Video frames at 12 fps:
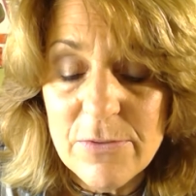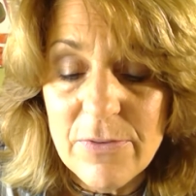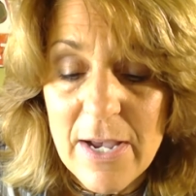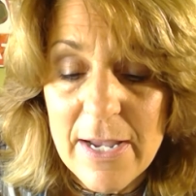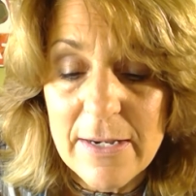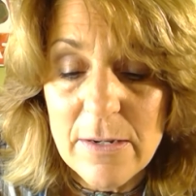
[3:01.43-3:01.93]
of
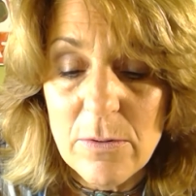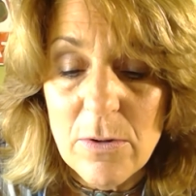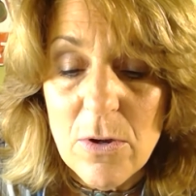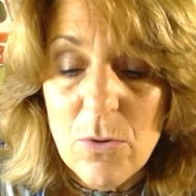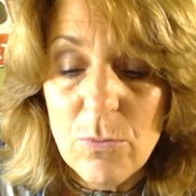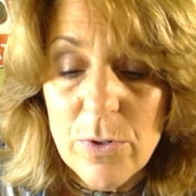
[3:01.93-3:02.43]
hiding,
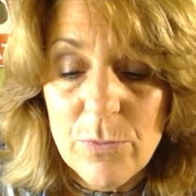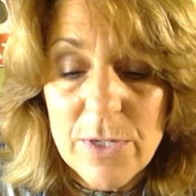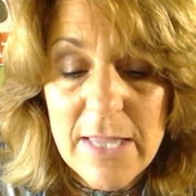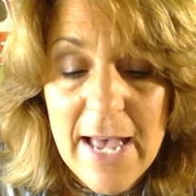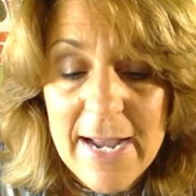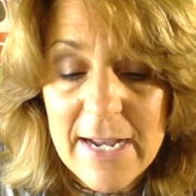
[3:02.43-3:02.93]
when we
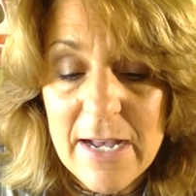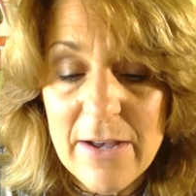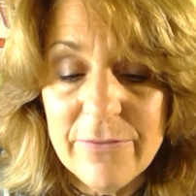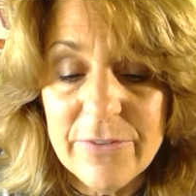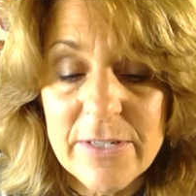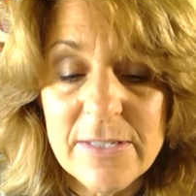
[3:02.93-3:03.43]
lack
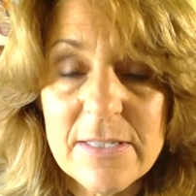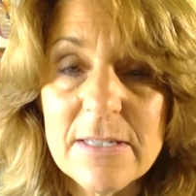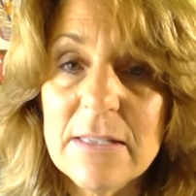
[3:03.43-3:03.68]
confidence,